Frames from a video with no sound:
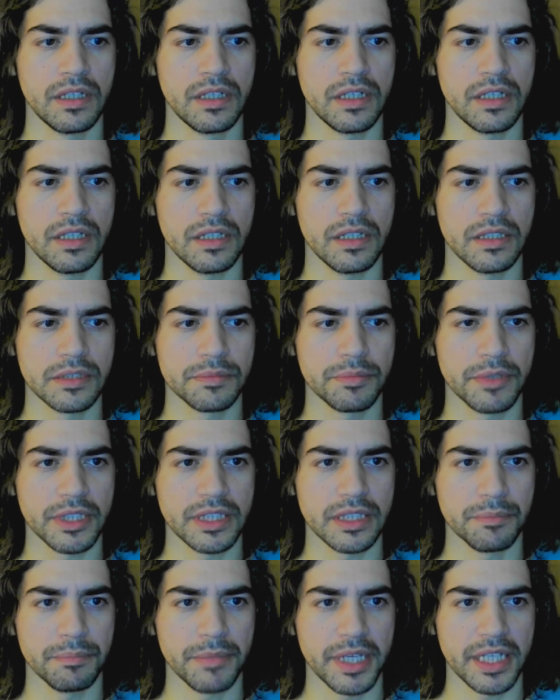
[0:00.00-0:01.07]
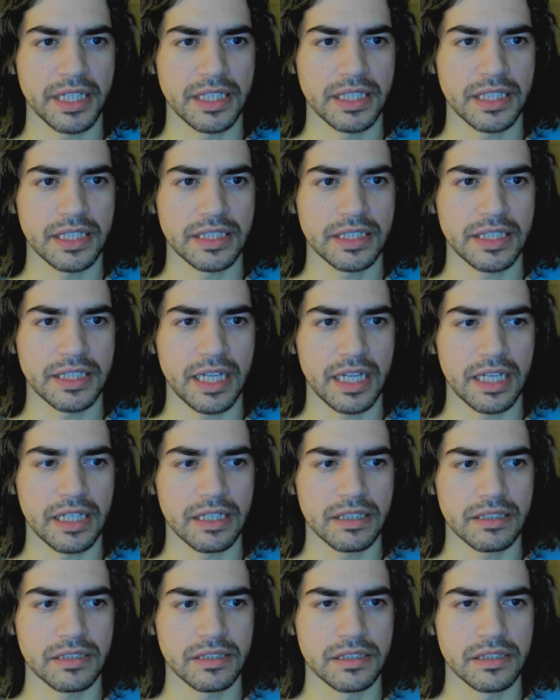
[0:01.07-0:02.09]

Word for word: Here, let's bring the main LUT down.